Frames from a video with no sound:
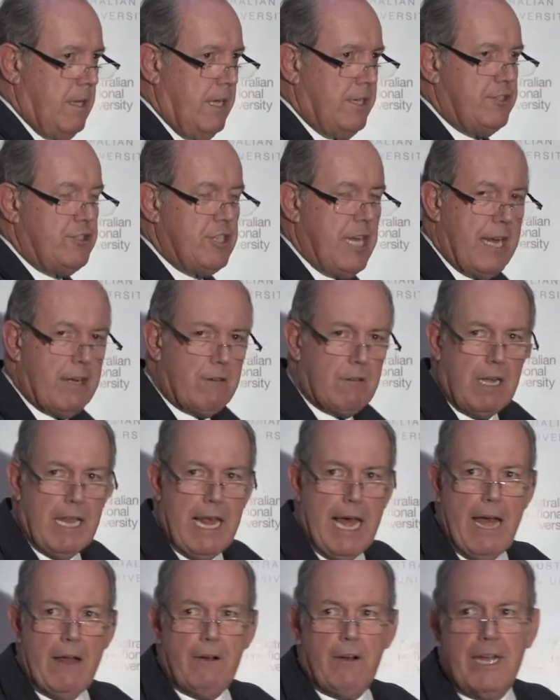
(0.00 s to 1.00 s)
At
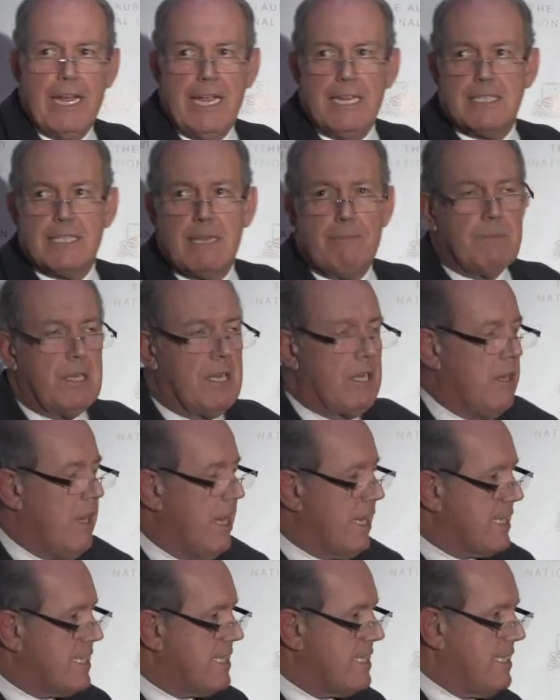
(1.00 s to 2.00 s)
Shangri-La, I had something
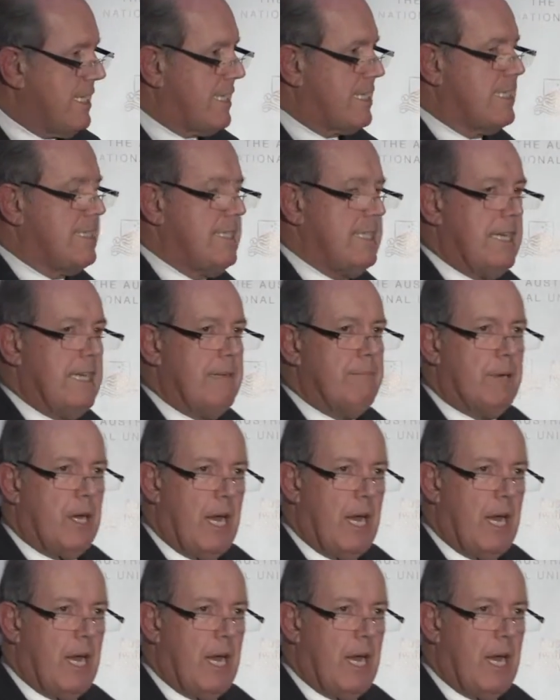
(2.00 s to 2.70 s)
like 16